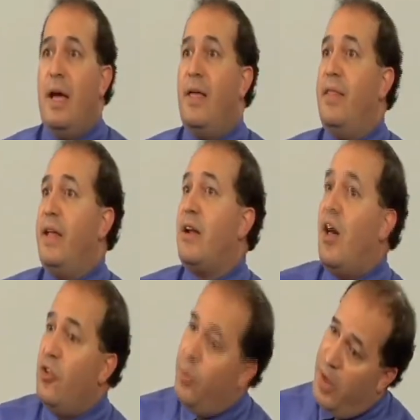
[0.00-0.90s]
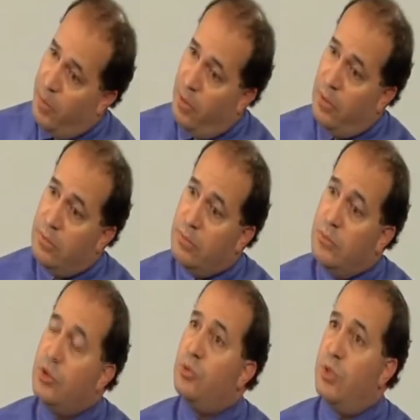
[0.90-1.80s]
and that other people
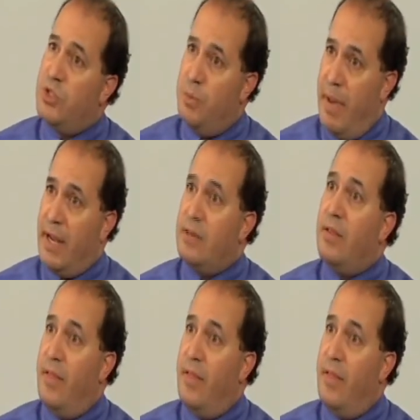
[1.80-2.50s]
should respect